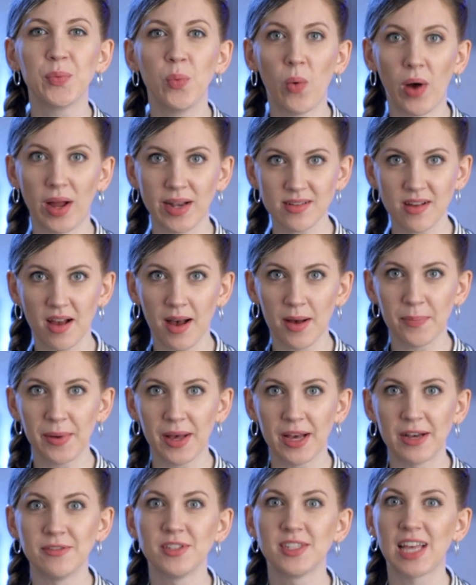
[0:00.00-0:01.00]
1 cup
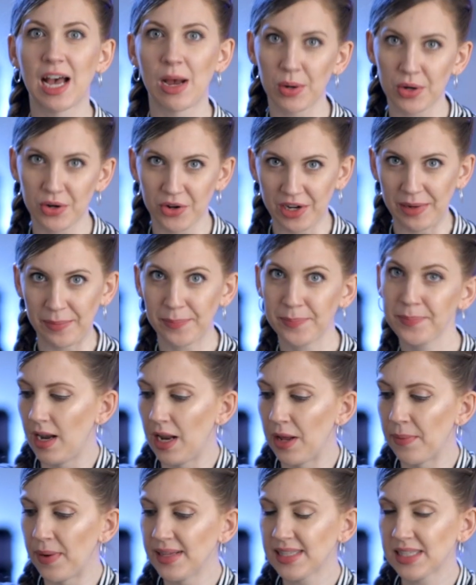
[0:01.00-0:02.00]
of sour cream. And
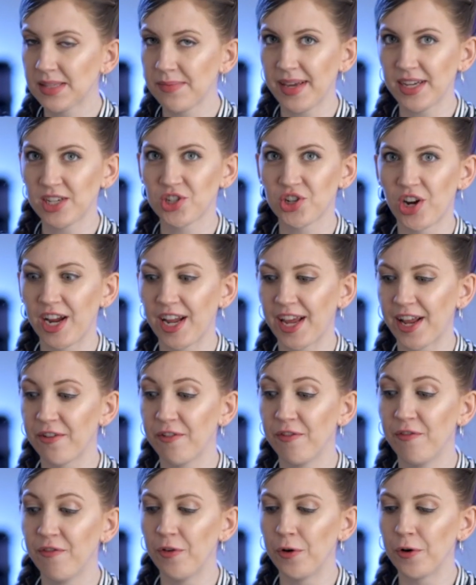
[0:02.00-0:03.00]
I want to make sure I get a
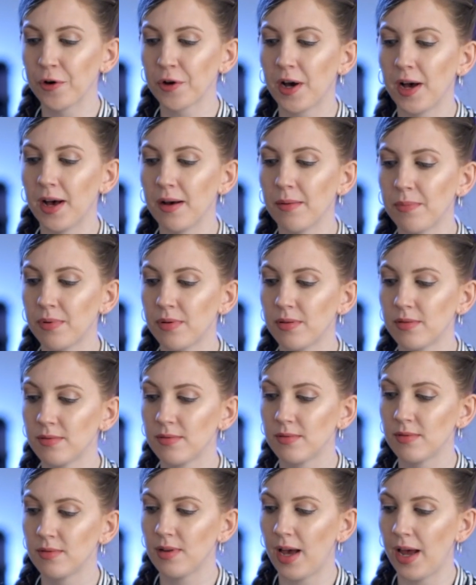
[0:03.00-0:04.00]
full cup.
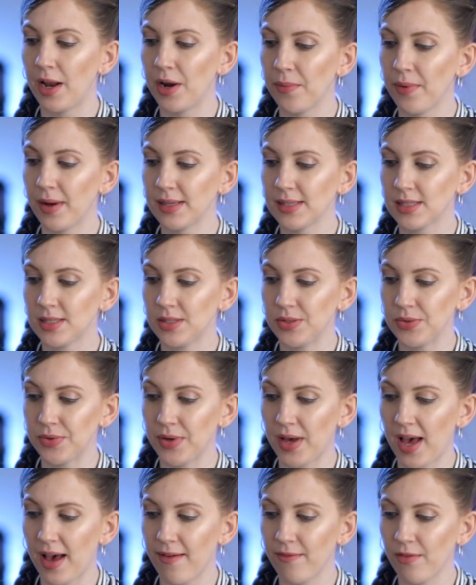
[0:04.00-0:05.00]
I don't want to
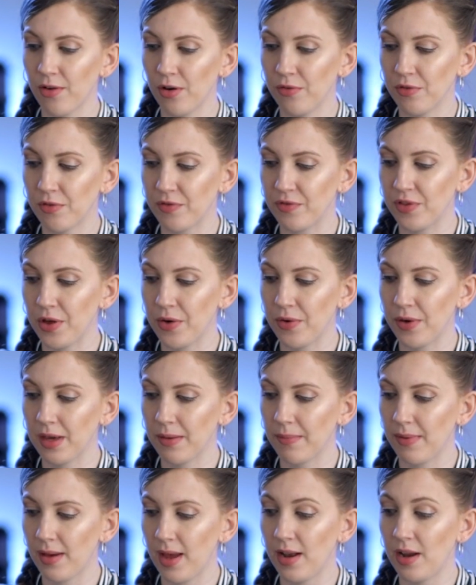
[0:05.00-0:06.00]
have an
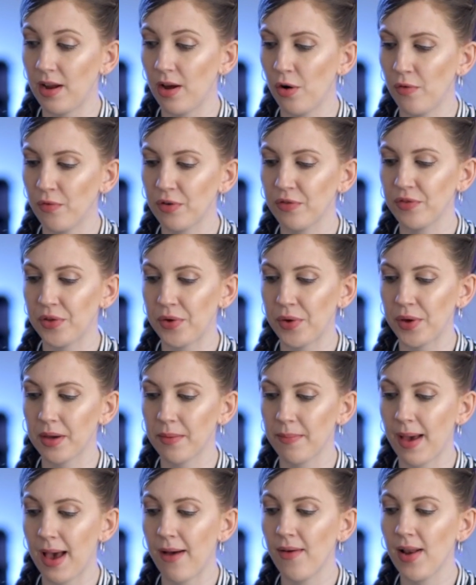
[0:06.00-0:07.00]
overflowing
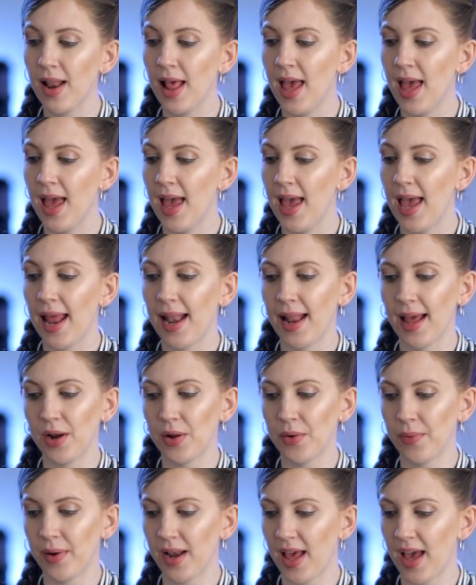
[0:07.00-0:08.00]
amount, and I
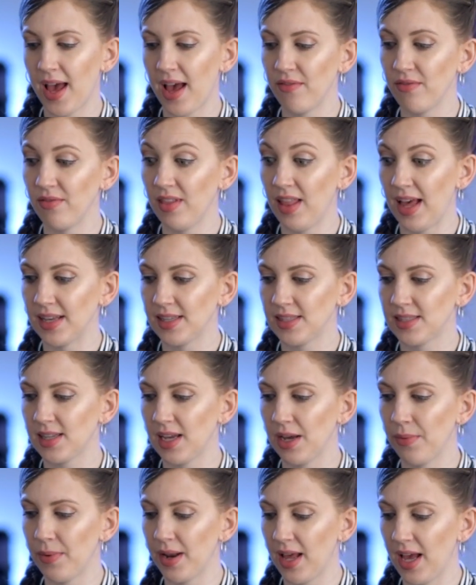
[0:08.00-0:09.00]
don't want to have less.
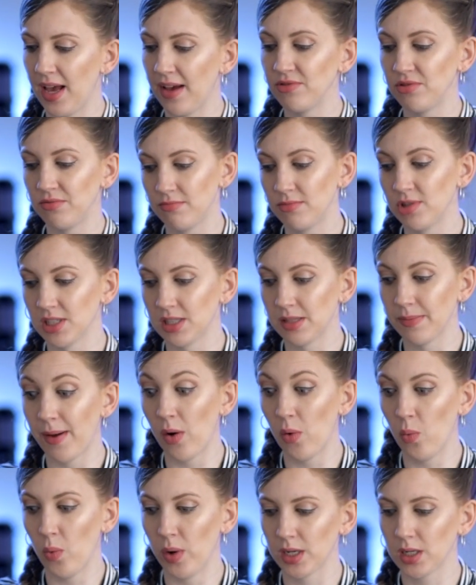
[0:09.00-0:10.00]
I want to have just
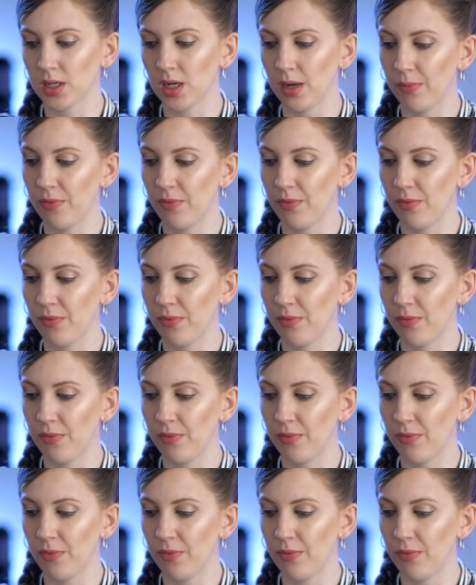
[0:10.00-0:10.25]
about 1 cup